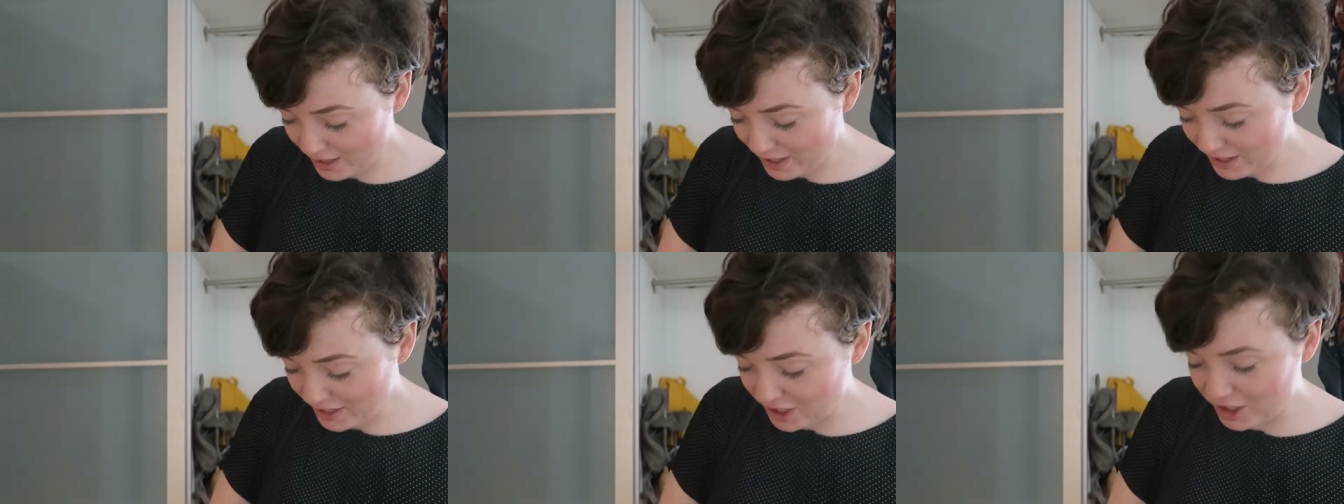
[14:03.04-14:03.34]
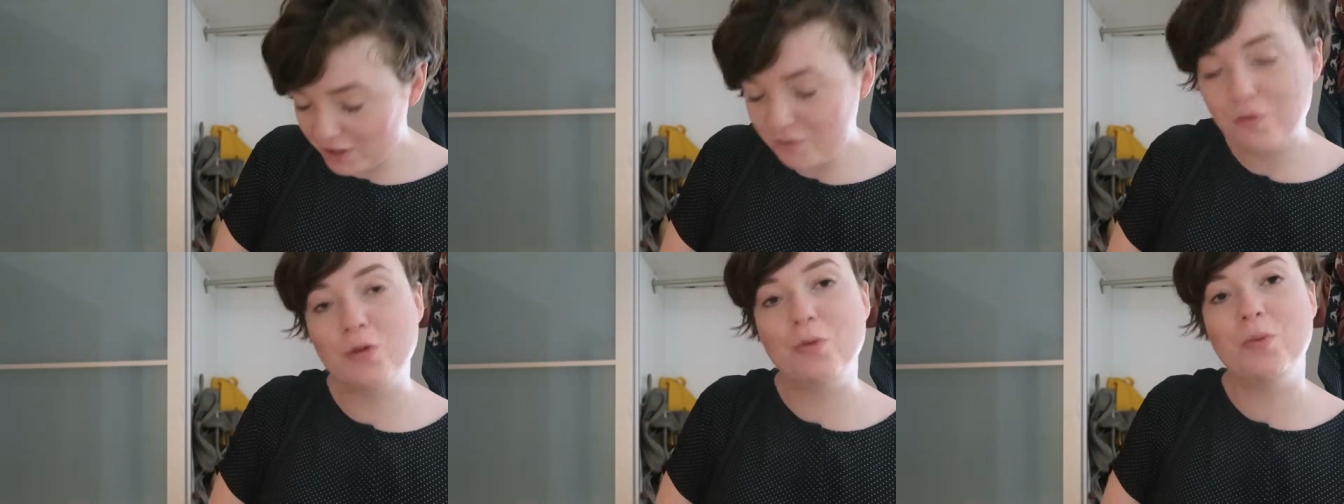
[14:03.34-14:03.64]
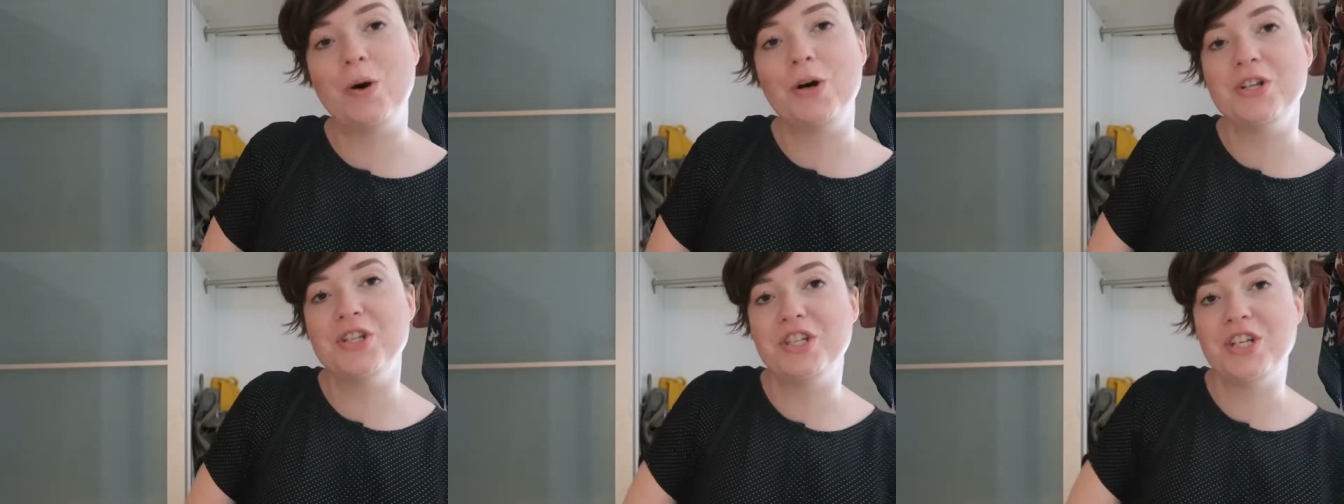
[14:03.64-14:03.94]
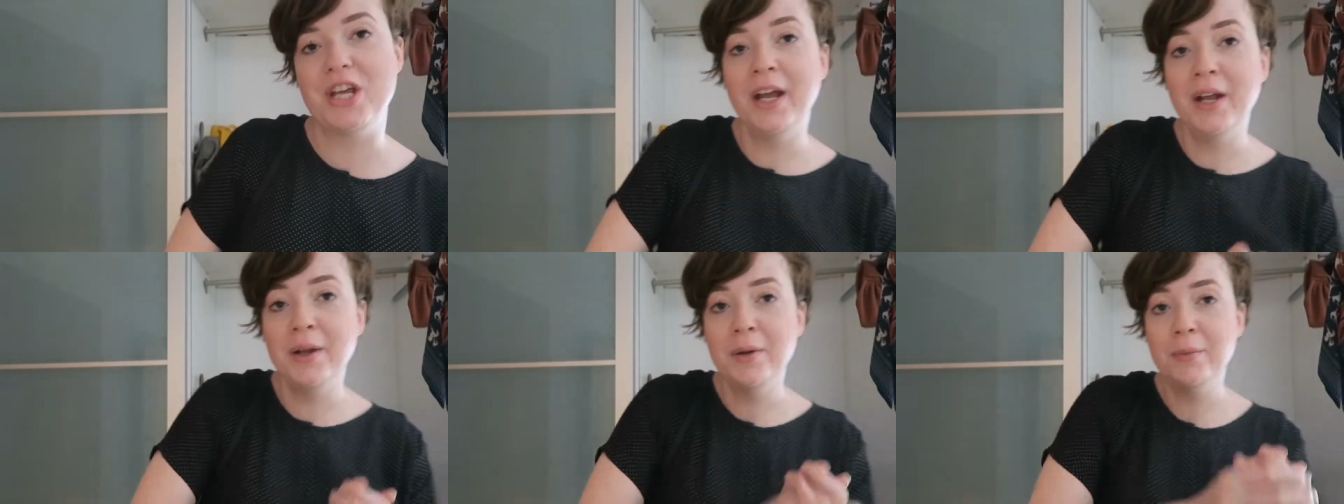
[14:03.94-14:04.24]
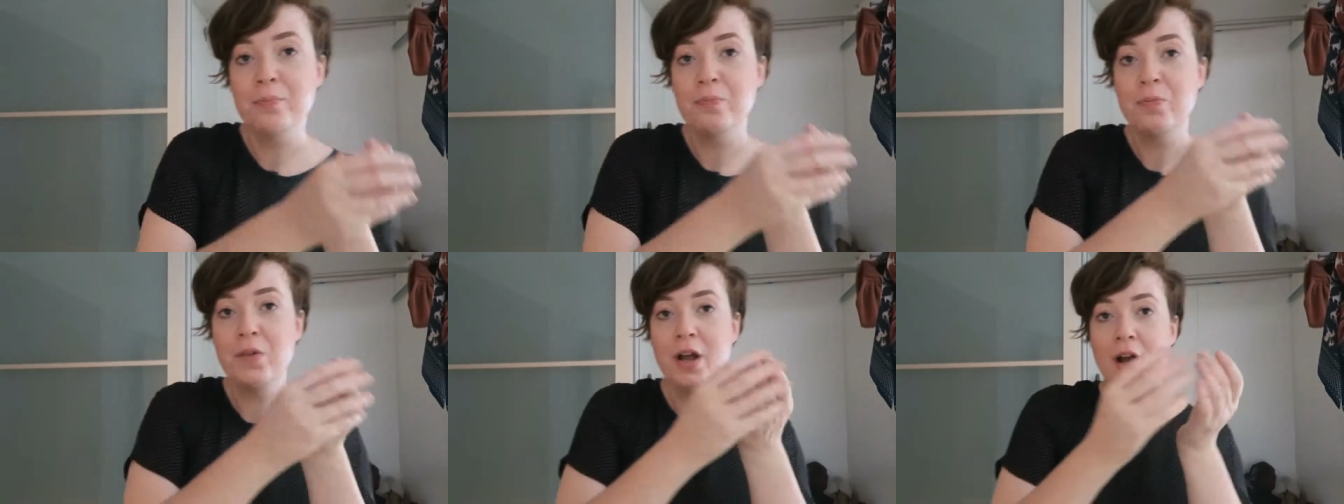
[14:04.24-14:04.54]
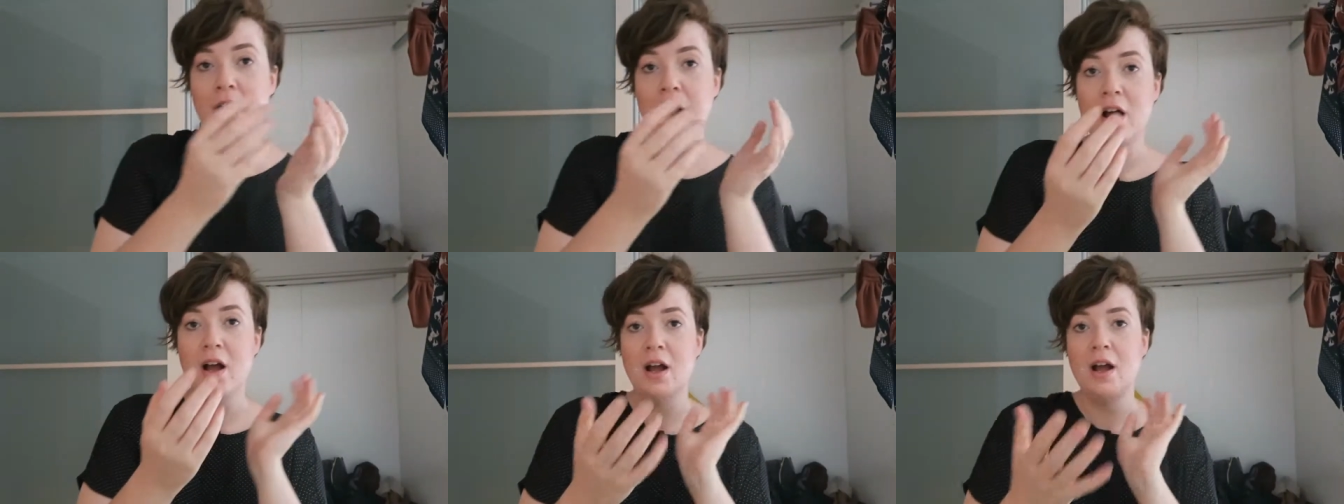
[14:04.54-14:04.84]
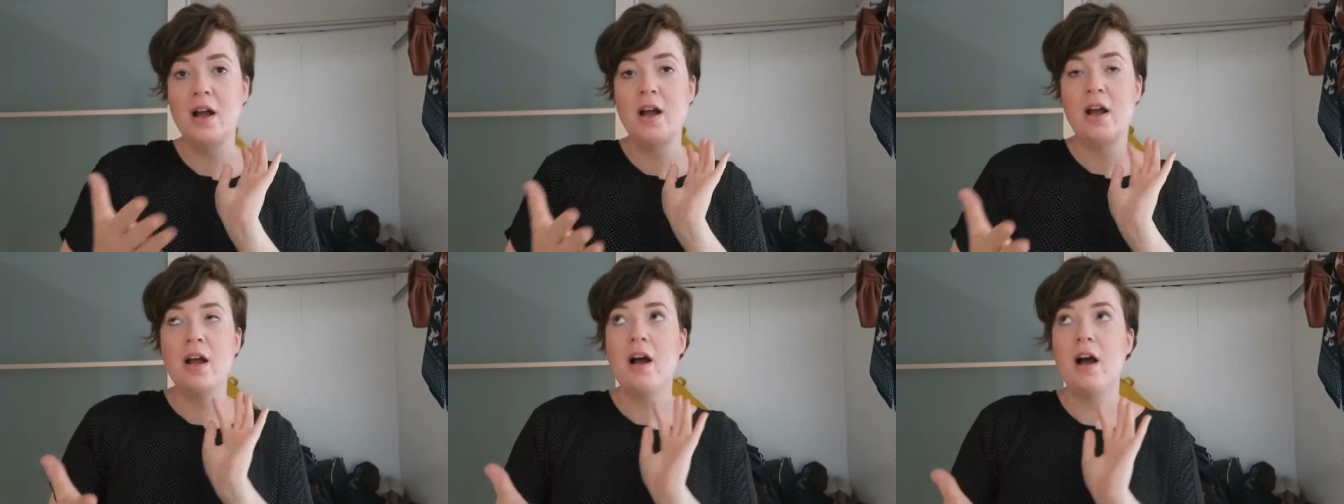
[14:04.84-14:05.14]
Thank you for watching.
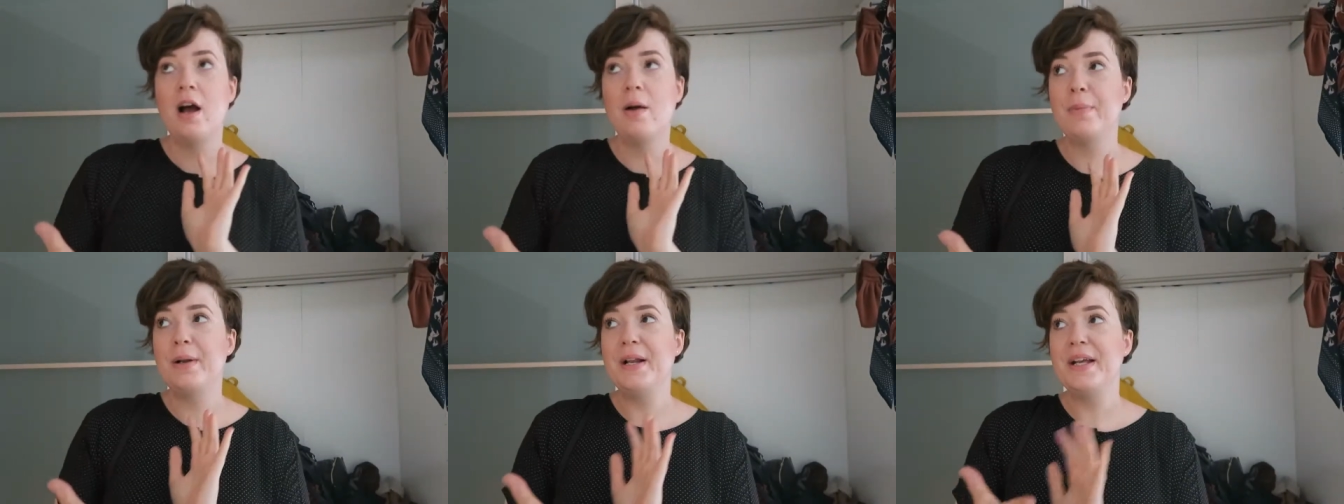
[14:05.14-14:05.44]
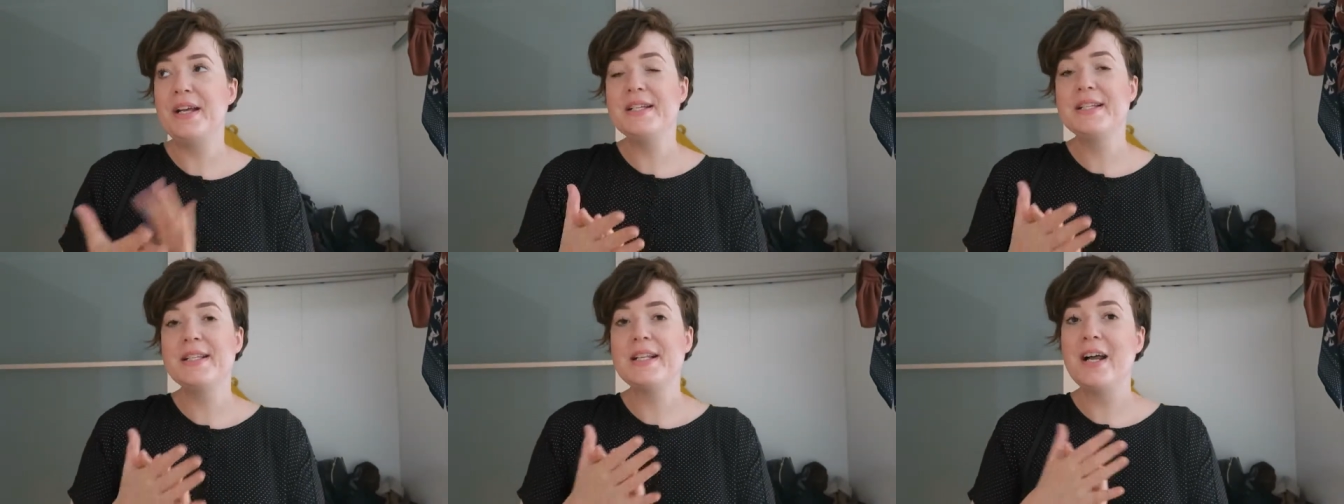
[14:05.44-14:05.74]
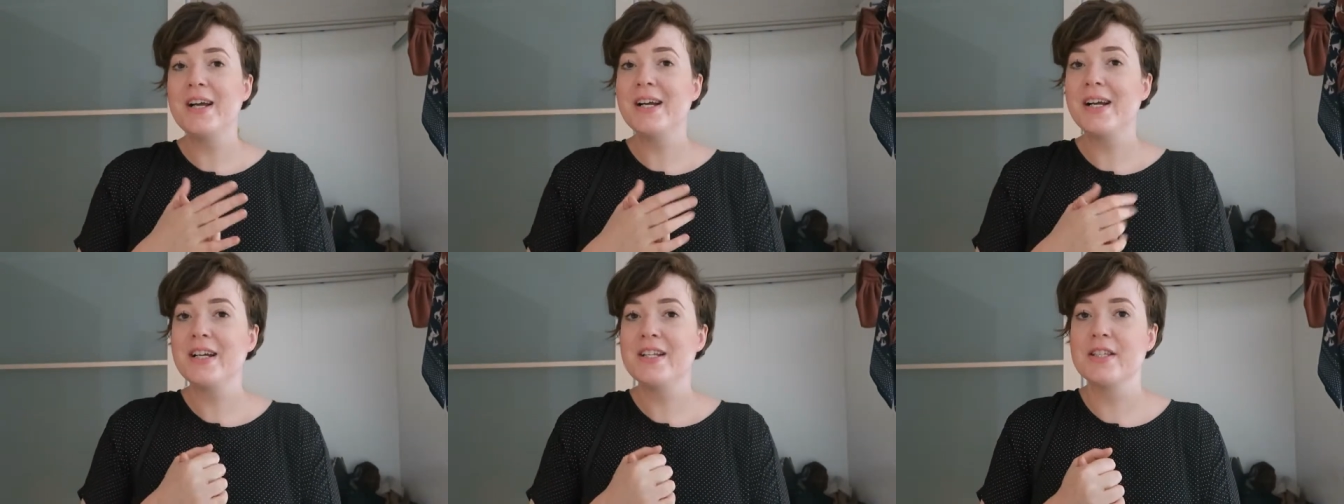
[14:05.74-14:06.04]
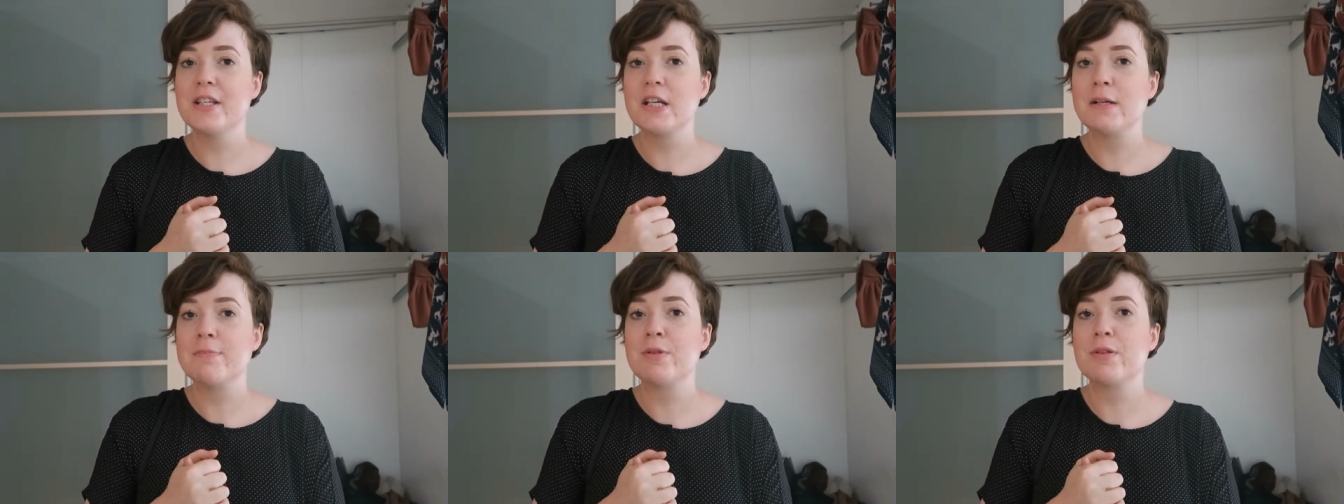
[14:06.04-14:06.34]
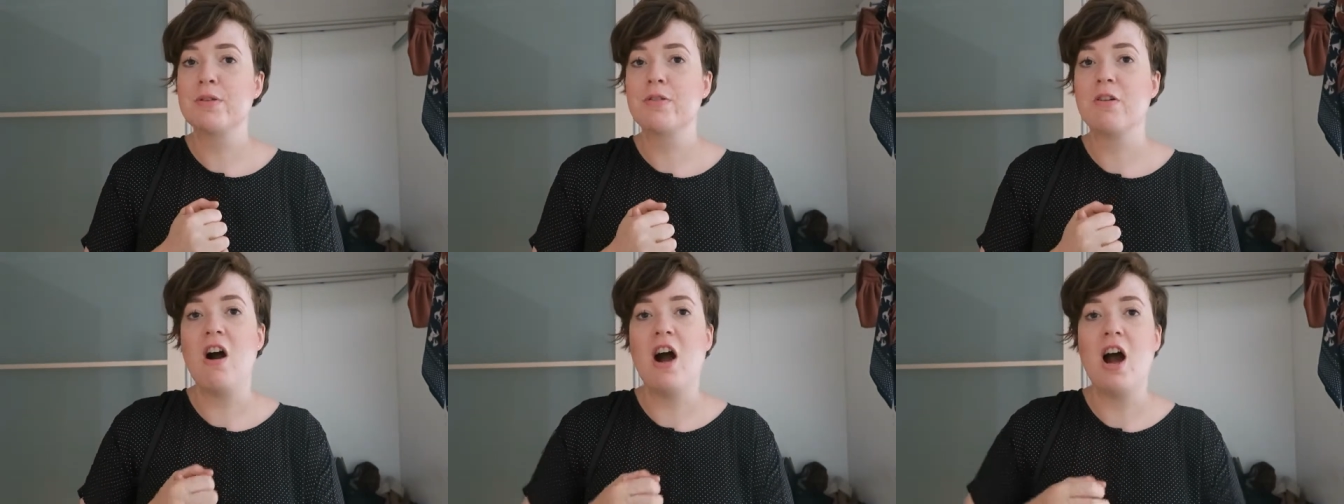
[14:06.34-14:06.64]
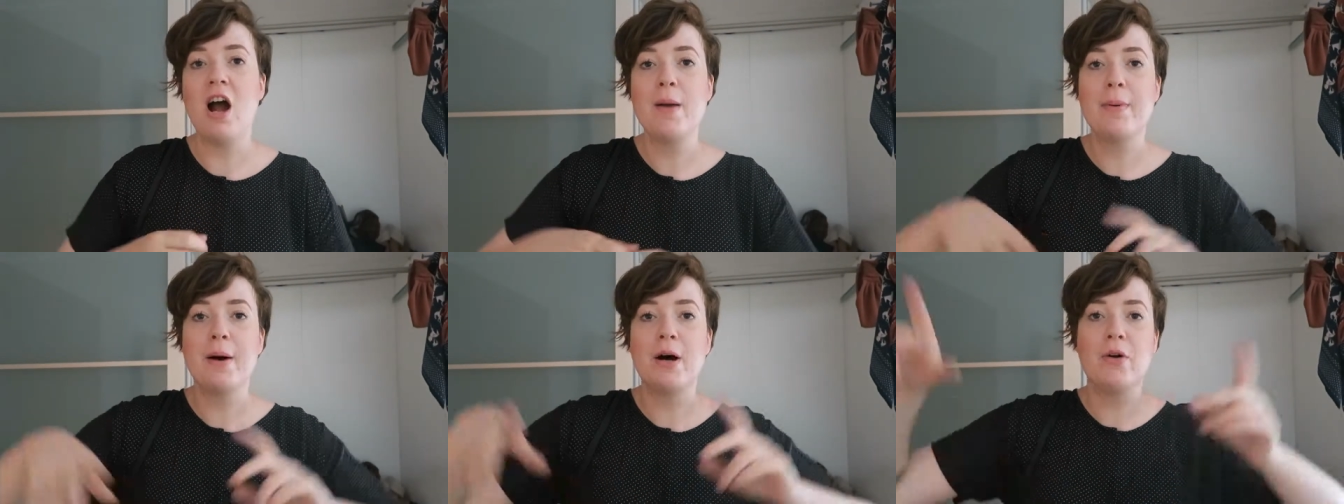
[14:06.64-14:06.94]
Please like and subscribe.